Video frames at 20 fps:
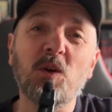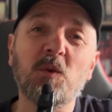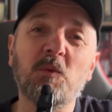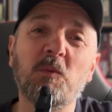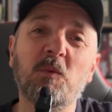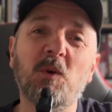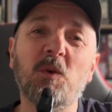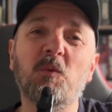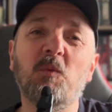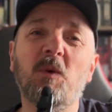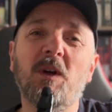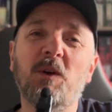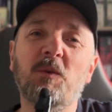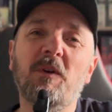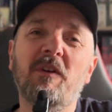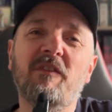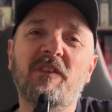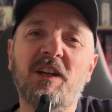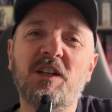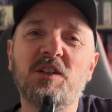what will
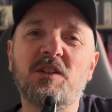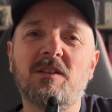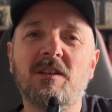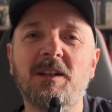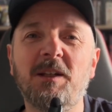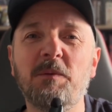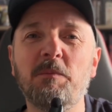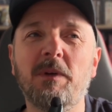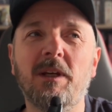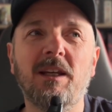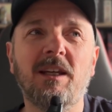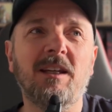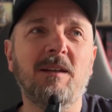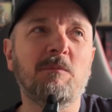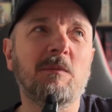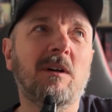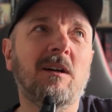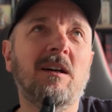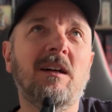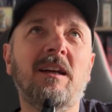eventually be
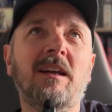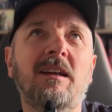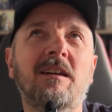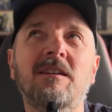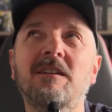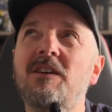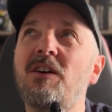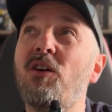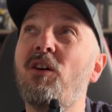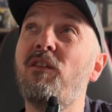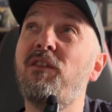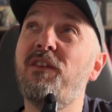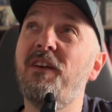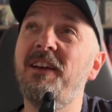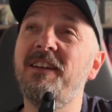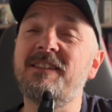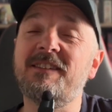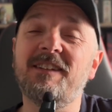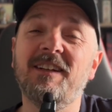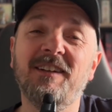my
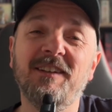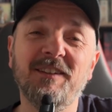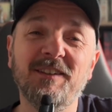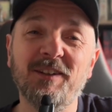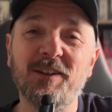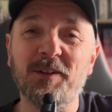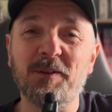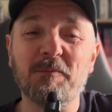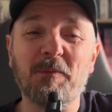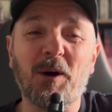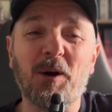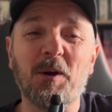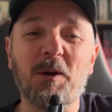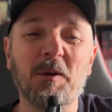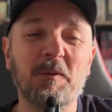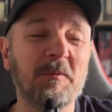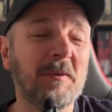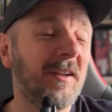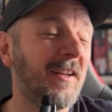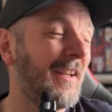office at the
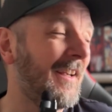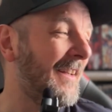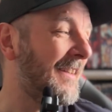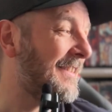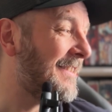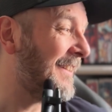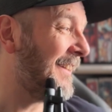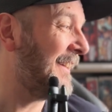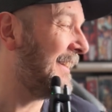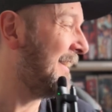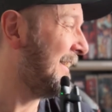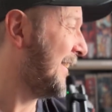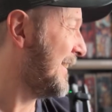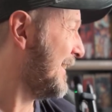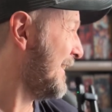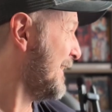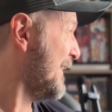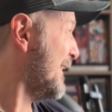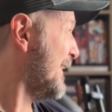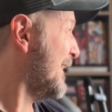moment. It's a
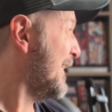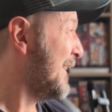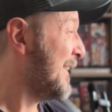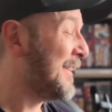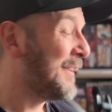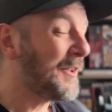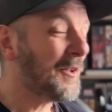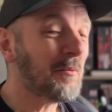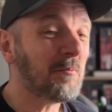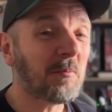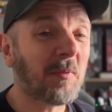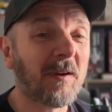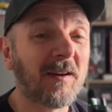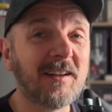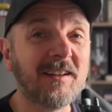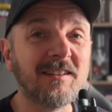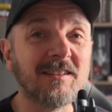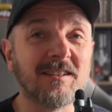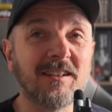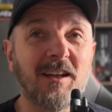
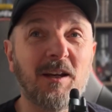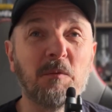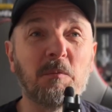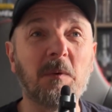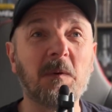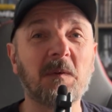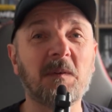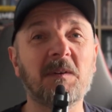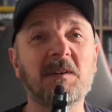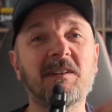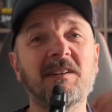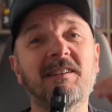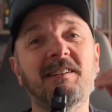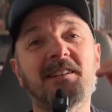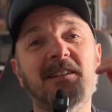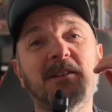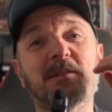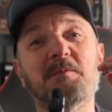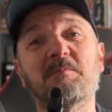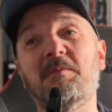complete tip
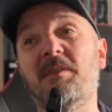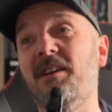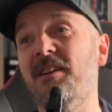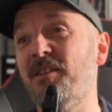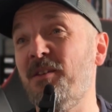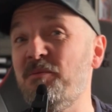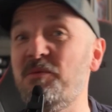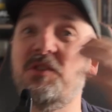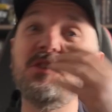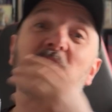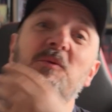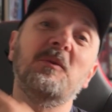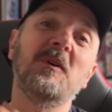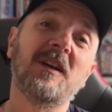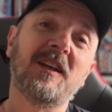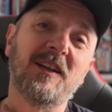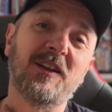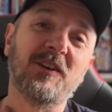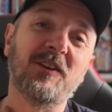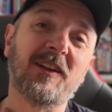because I'm still
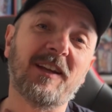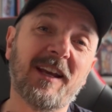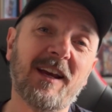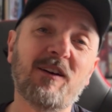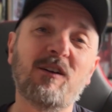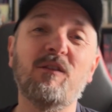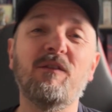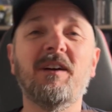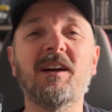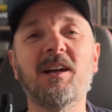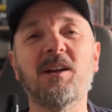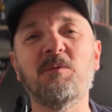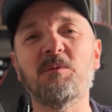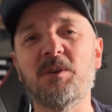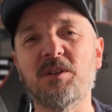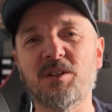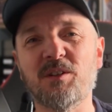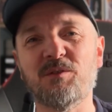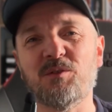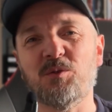working on the caravan,
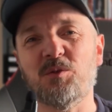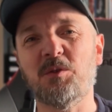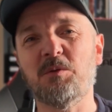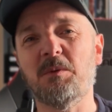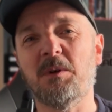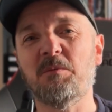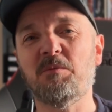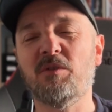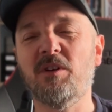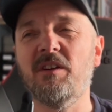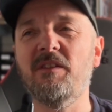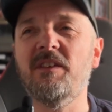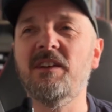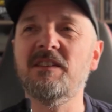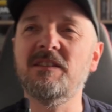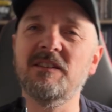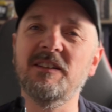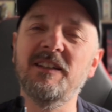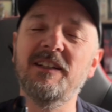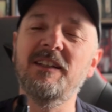which I've talked about
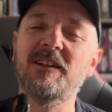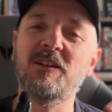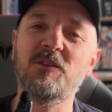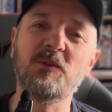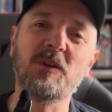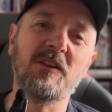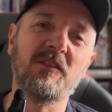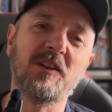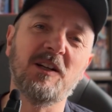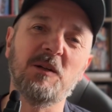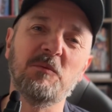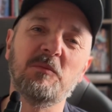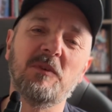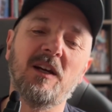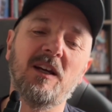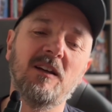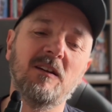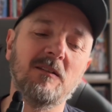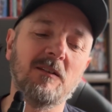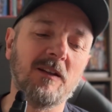previously, and I'll give an
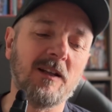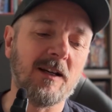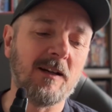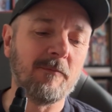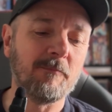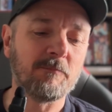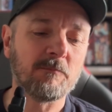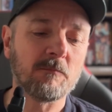update on that.